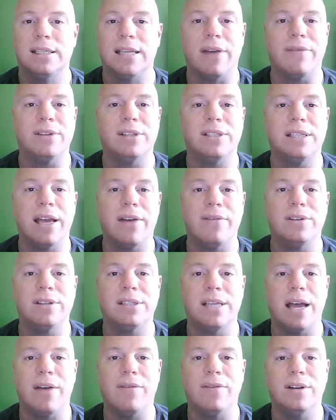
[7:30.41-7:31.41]

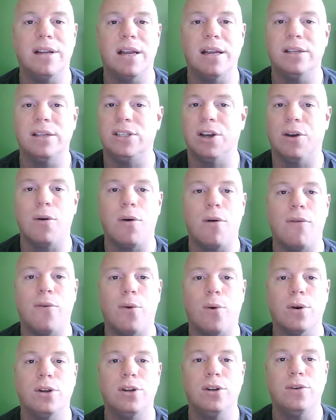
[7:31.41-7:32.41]

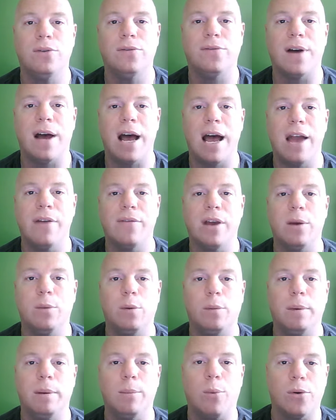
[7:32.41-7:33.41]
616-777-0425
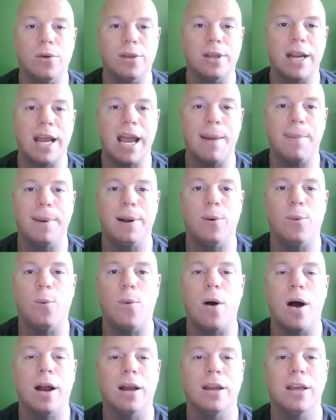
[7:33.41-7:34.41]
and we'll be more than happy to
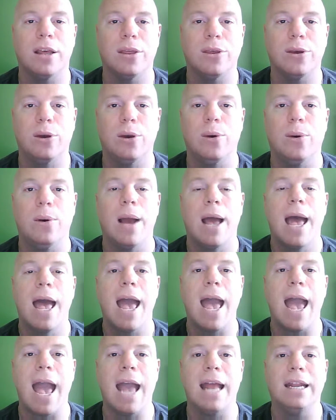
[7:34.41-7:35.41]
walk you through
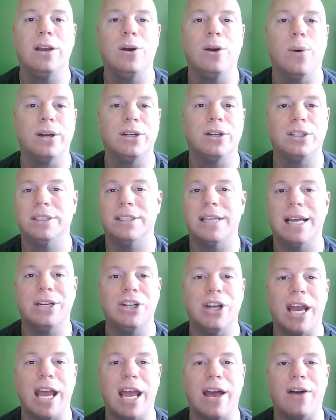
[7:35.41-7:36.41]
any questions
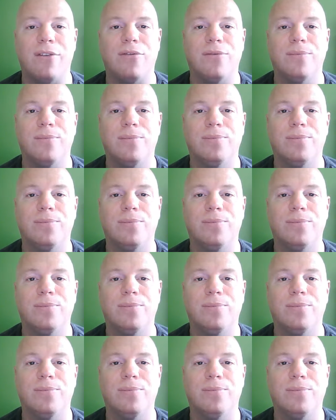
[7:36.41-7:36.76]
that you have.